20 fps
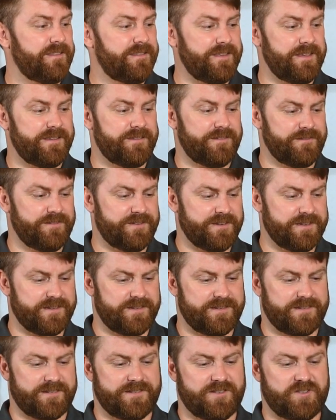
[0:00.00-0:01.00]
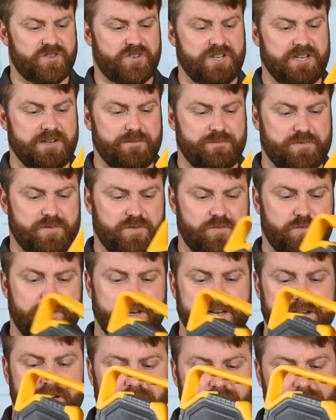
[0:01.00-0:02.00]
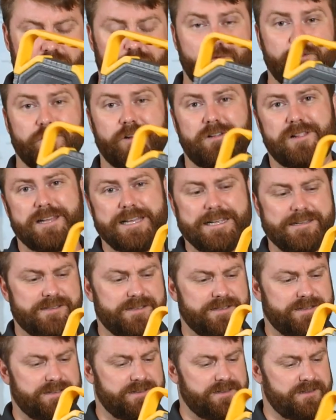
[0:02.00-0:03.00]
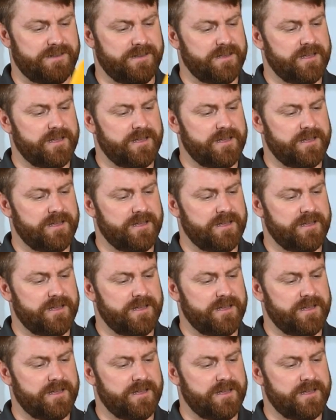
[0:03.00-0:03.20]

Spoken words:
These are just cheap $20 work lights.